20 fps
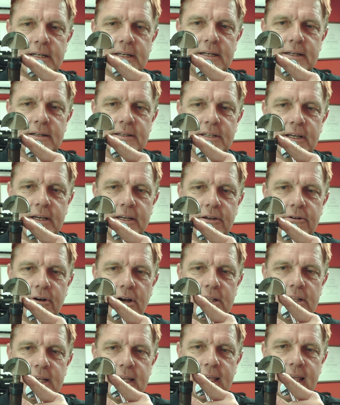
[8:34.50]
So you're
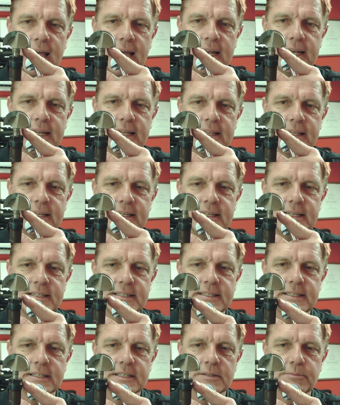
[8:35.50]
only cutting the
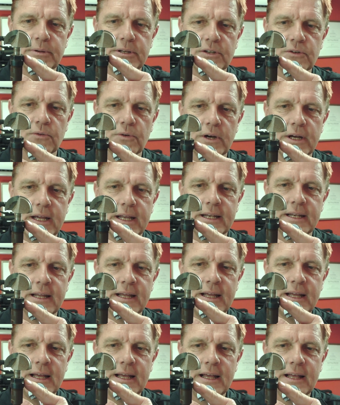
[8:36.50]
distance between
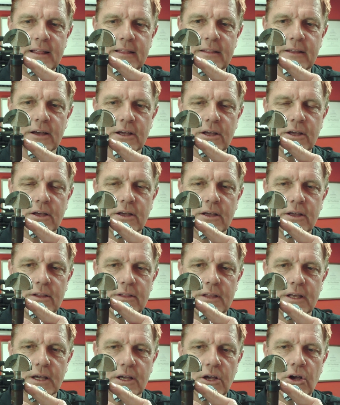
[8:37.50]

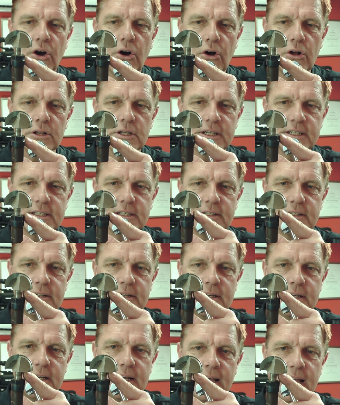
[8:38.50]
the collet
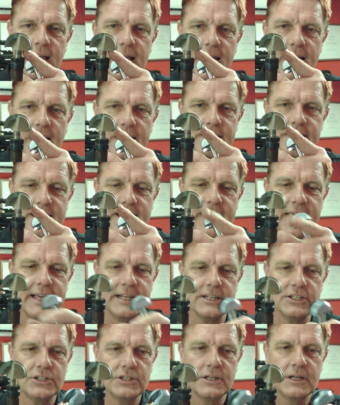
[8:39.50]
and the
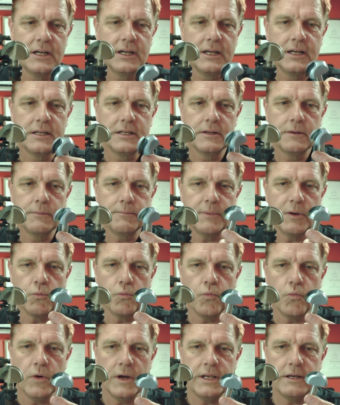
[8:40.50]
edge. But
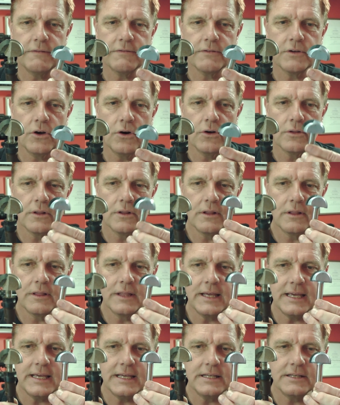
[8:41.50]
when you've got
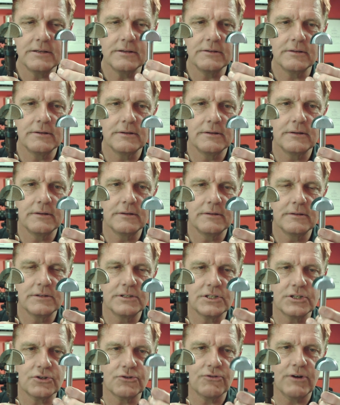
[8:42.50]
the
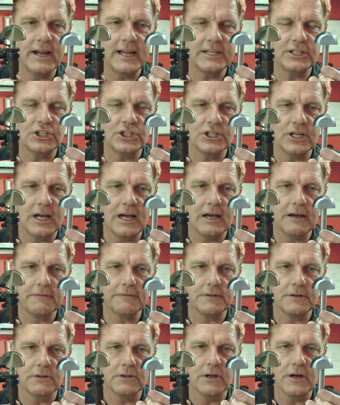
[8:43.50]
straight
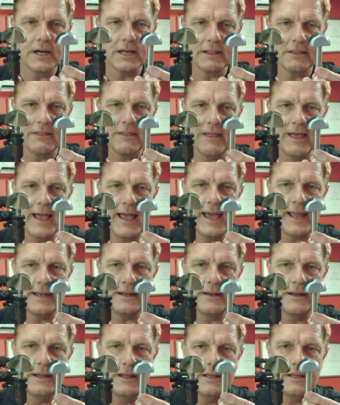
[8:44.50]
shaft like that,
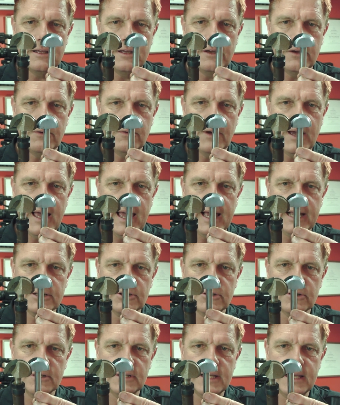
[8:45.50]
you
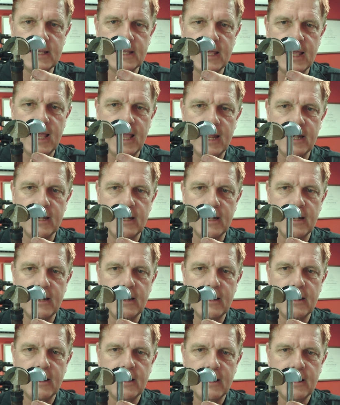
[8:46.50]
actually get
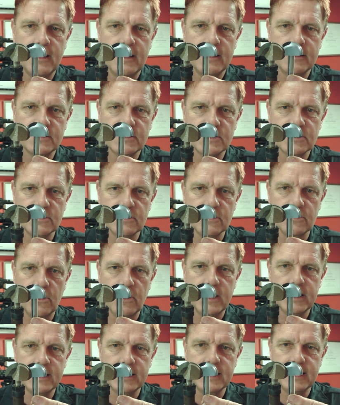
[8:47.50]

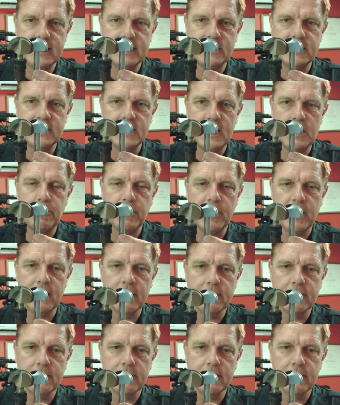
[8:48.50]
slightly deeper.